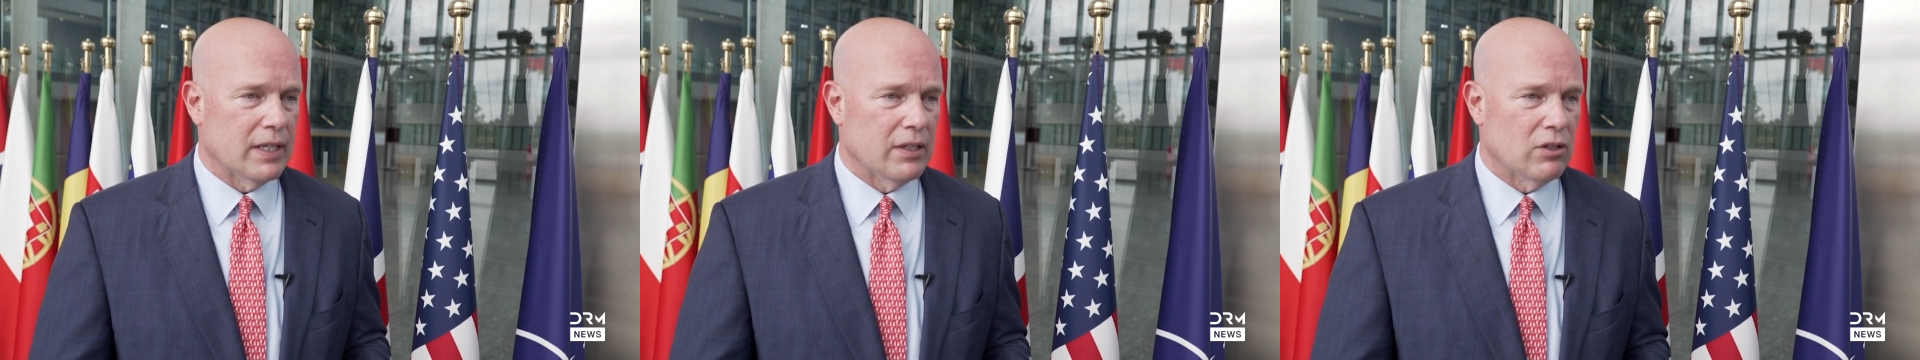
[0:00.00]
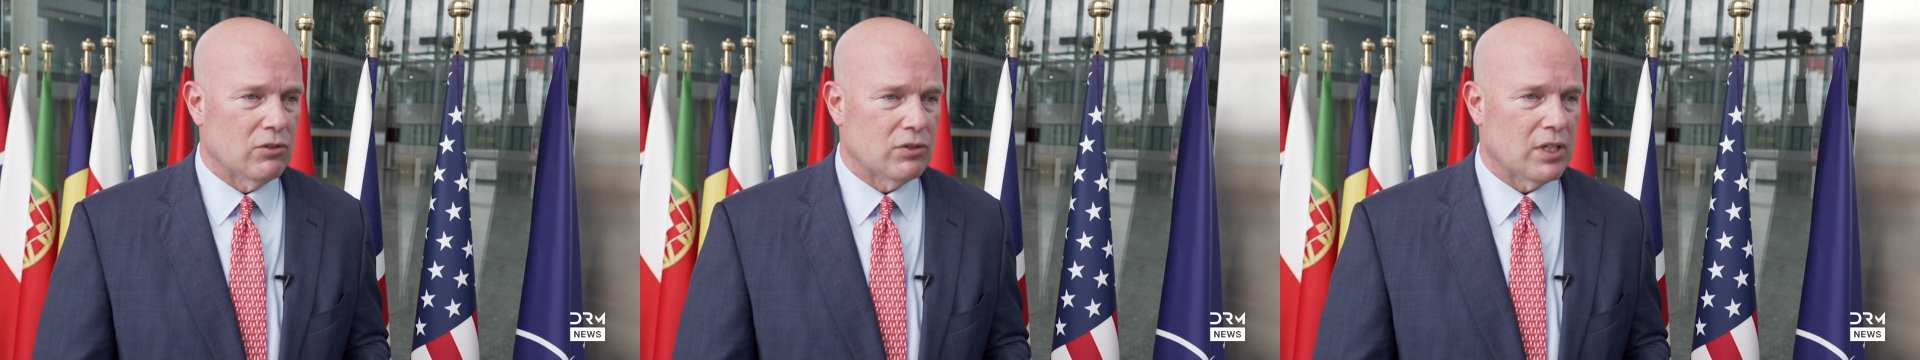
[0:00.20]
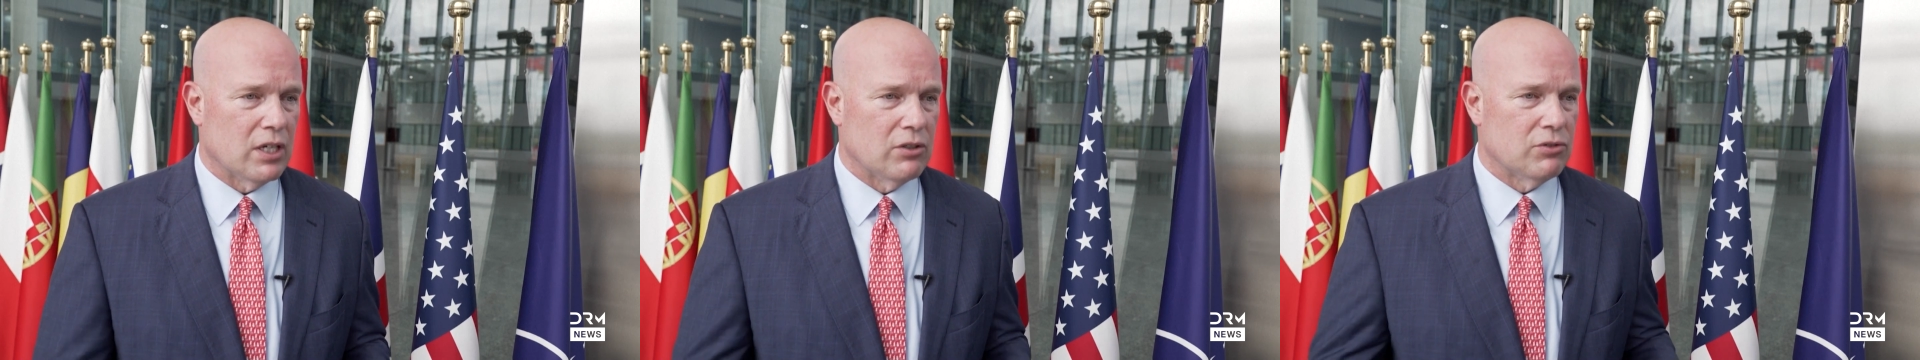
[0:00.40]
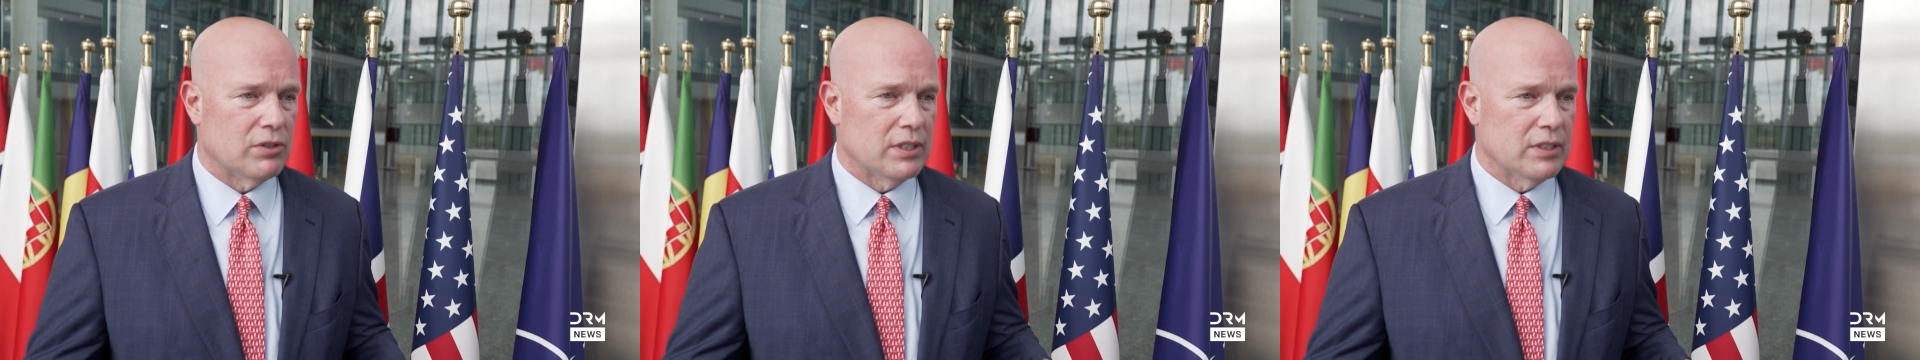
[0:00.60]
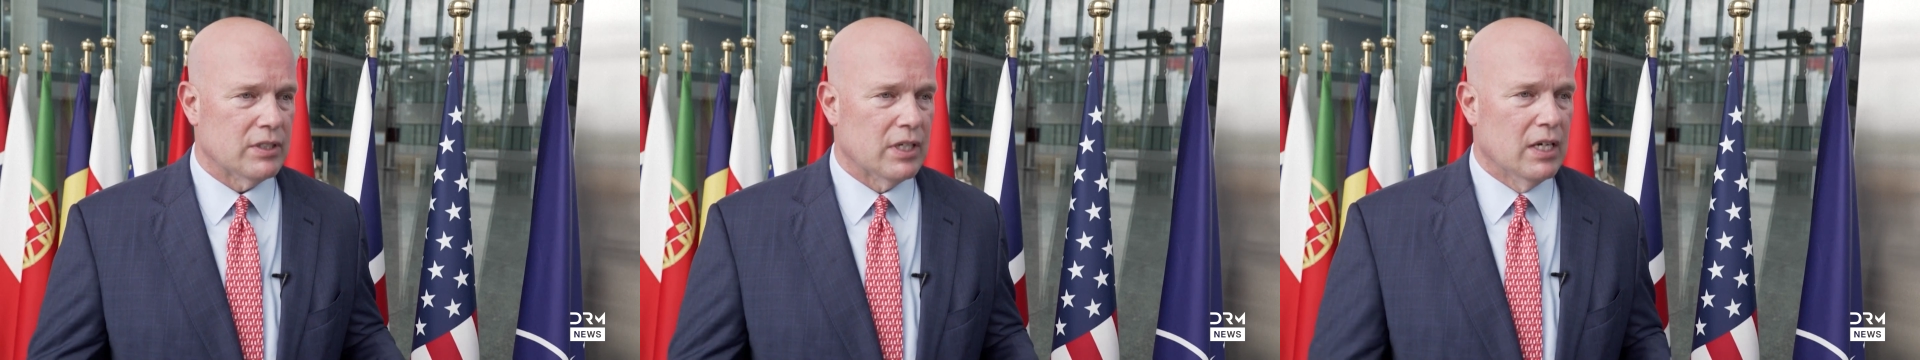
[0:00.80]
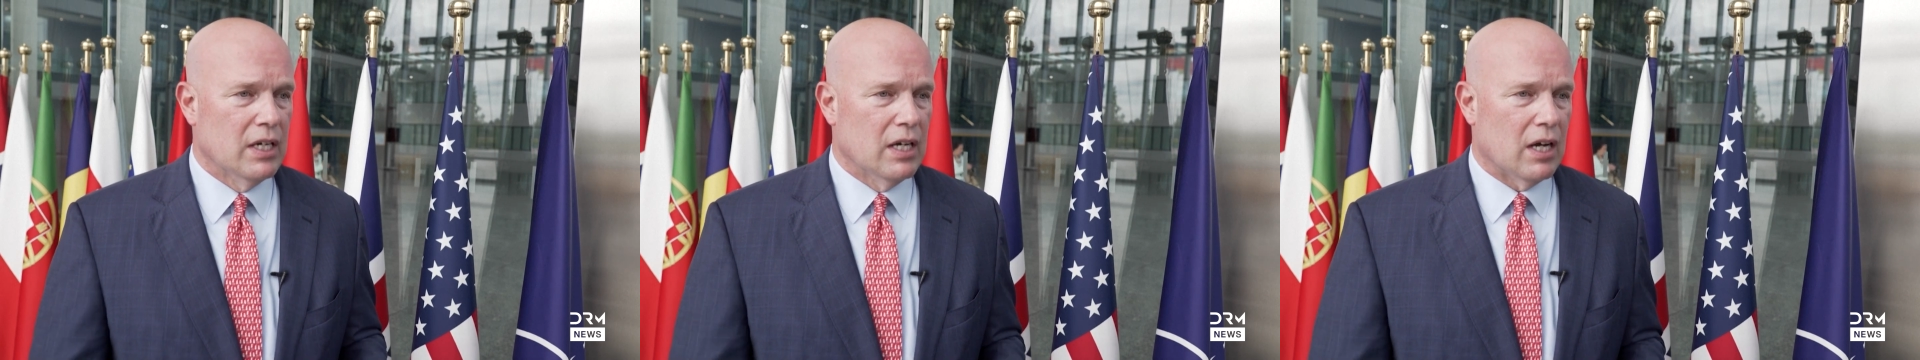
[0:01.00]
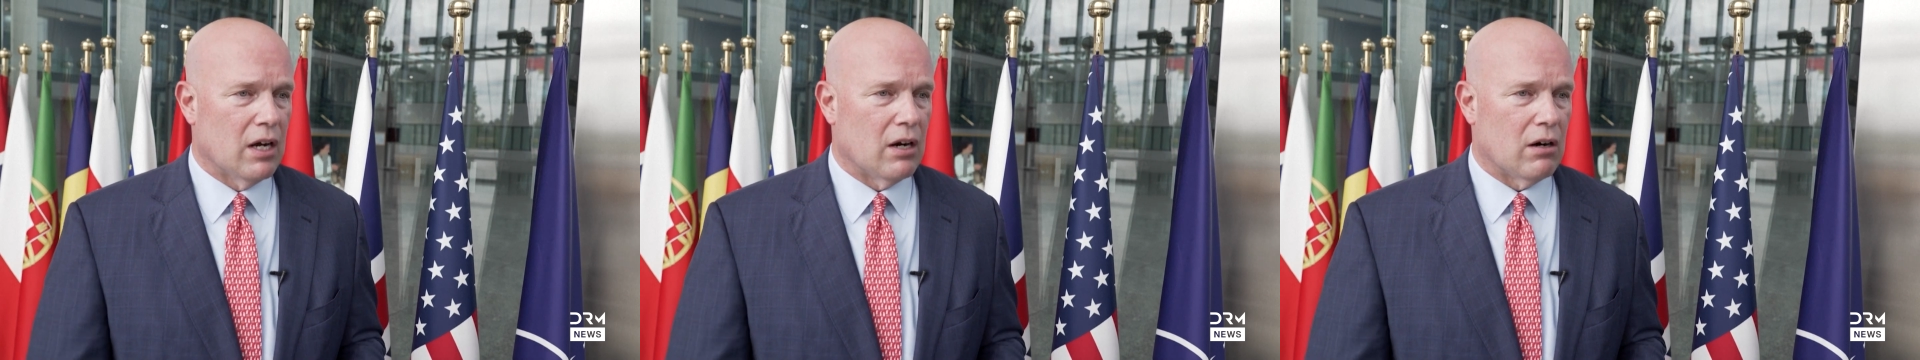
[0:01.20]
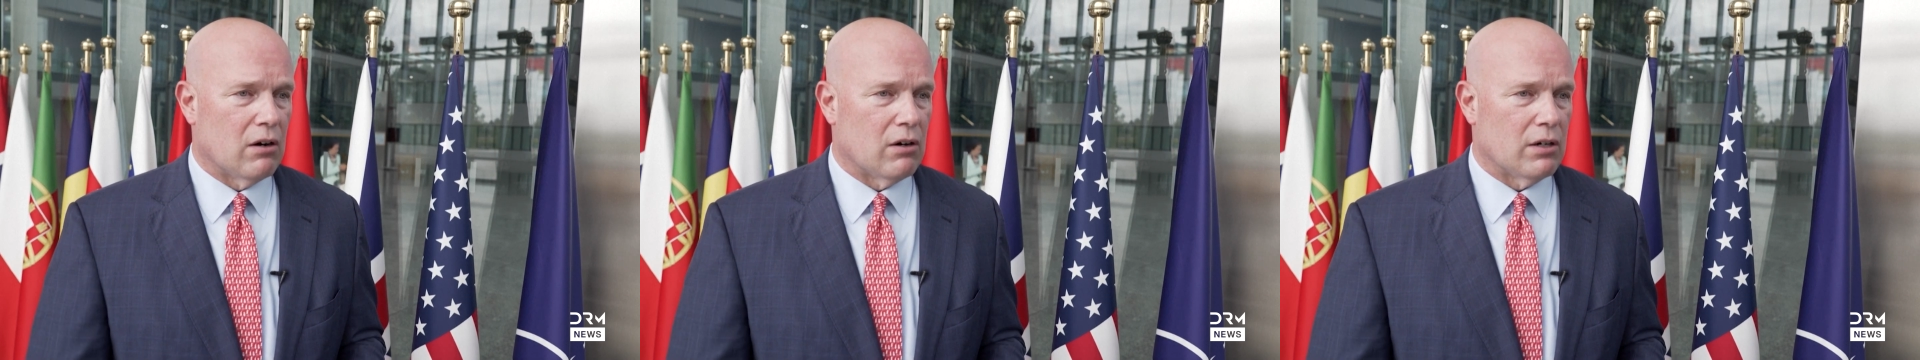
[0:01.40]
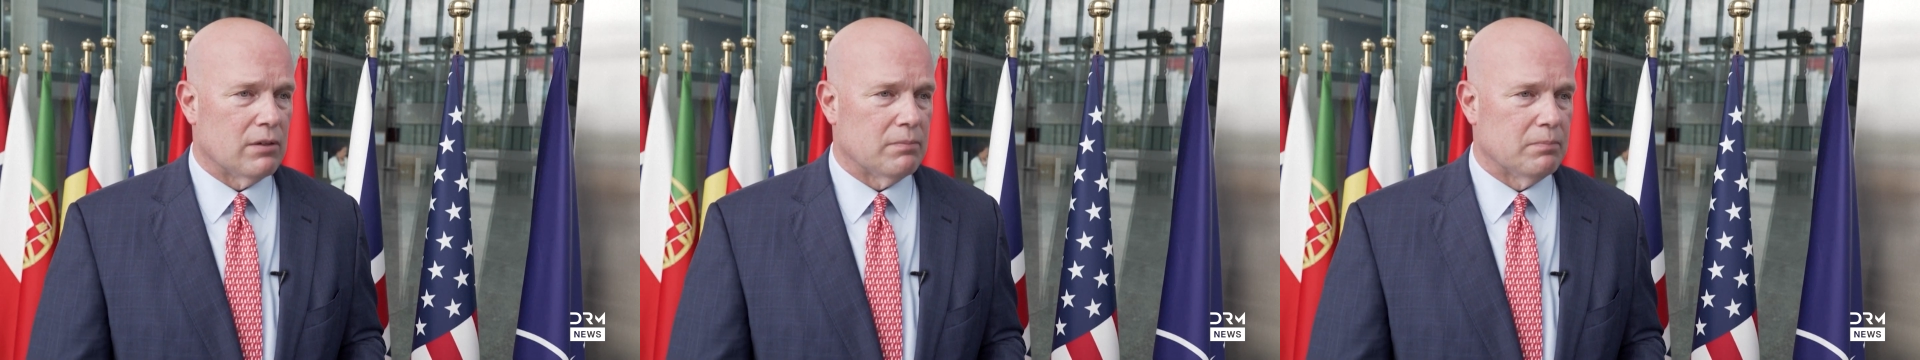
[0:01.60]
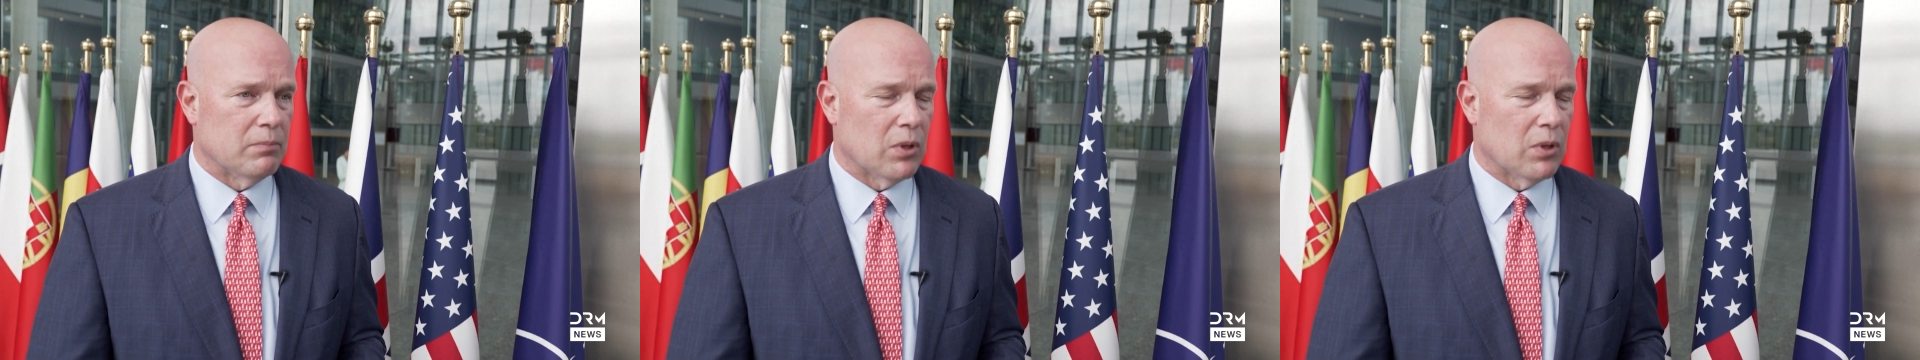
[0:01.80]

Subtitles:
And those countries are